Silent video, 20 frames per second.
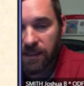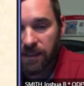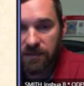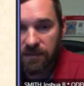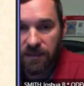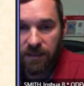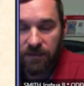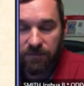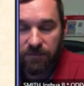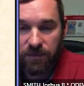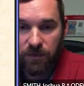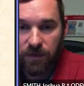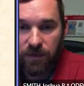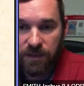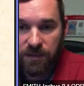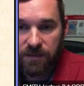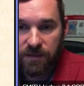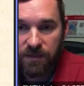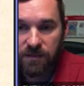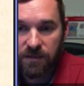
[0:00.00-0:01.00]
things that
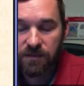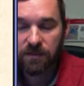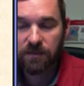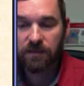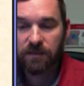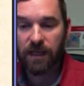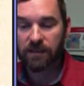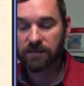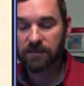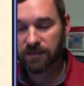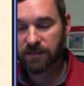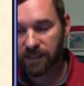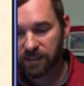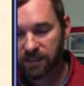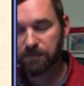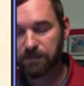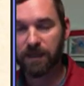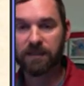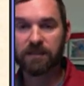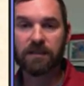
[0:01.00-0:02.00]
influences that
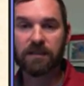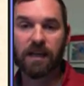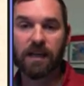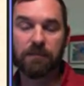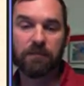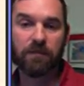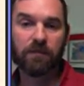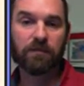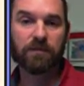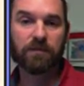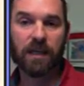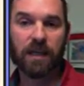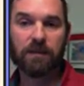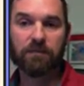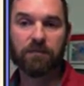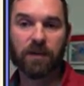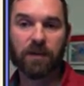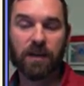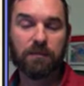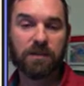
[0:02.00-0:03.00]
six month time
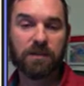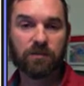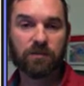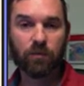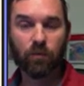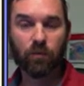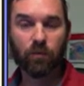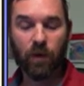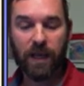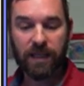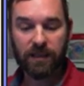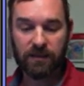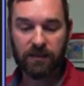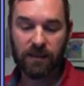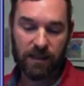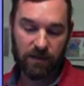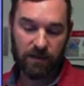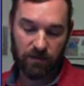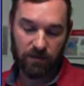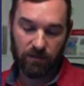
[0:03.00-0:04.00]
time frame is weight
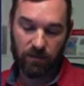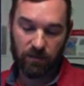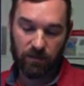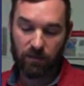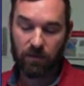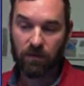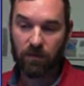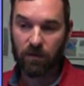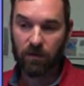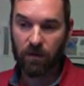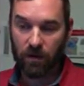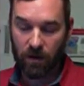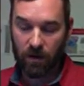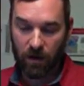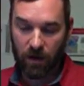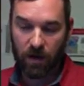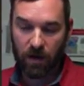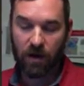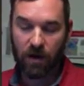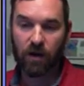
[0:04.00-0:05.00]
they
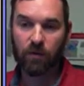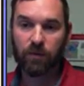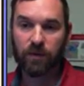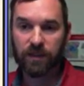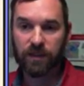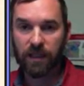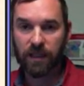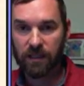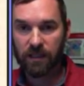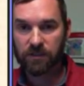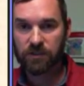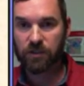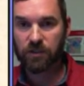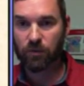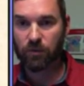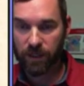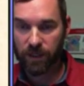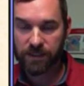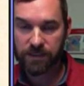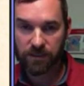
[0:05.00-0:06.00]
are when they enter
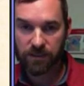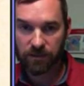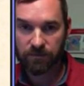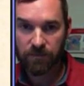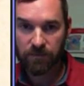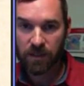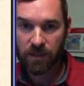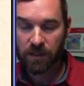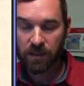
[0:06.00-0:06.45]
winter.